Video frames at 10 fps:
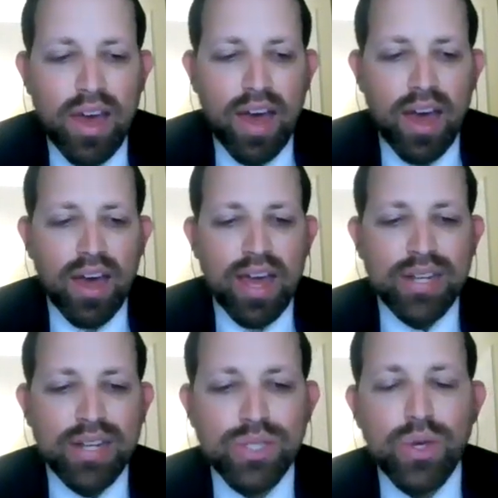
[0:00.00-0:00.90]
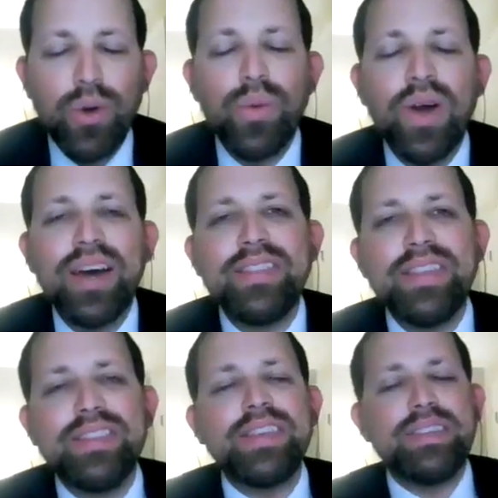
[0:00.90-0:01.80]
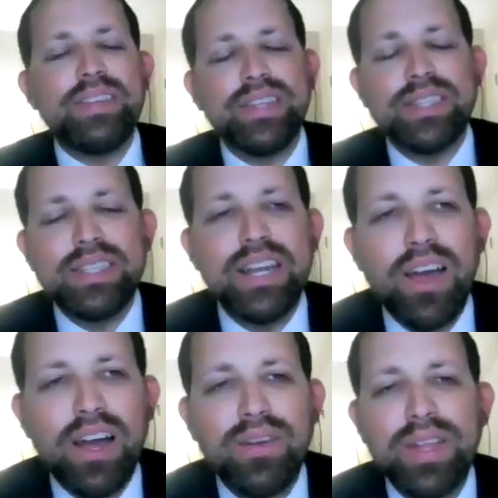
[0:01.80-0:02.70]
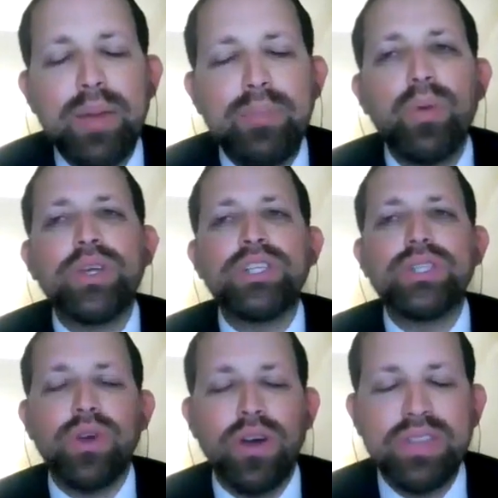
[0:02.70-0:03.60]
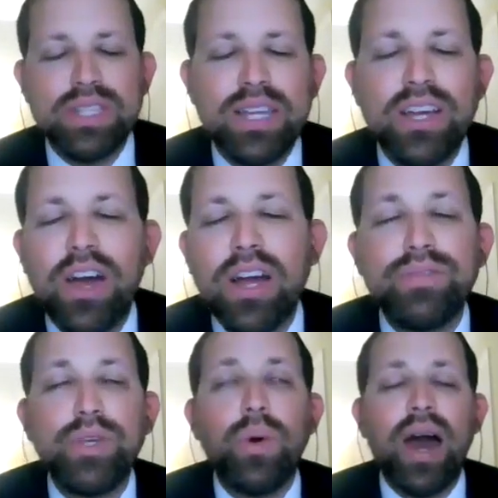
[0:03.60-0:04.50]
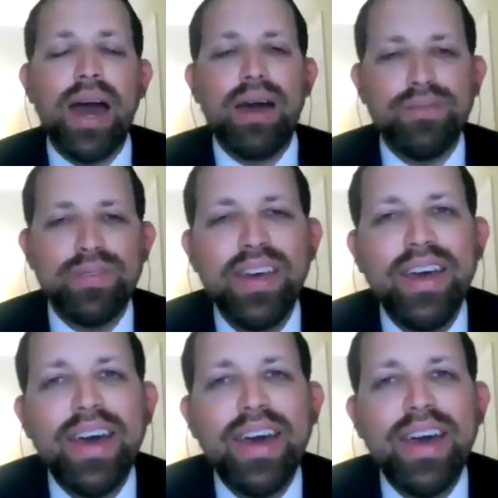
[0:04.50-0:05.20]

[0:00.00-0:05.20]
And so the synagogue of Aleppo, which is called the synagogue of Yoav,